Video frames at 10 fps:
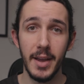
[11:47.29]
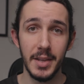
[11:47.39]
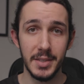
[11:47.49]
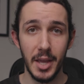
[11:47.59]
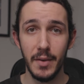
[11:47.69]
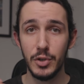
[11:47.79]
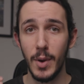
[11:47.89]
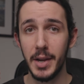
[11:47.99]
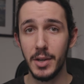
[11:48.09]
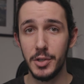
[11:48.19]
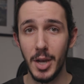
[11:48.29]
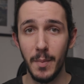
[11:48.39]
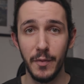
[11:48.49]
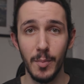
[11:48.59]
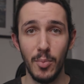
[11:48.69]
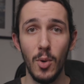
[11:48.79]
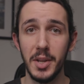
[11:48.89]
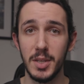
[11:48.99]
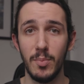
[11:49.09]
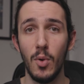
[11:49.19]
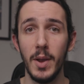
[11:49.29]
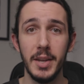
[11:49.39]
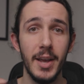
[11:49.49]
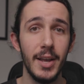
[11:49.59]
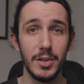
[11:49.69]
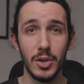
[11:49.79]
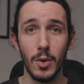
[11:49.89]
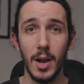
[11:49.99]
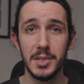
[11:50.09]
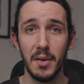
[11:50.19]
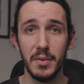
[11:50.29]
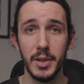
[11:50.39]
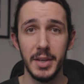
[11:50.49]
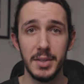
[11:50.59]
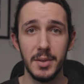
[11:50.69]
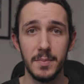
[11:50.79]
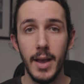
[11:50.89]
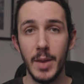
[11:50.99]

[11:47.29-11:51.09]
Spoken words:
instead of trying to jump from point to cross off a list.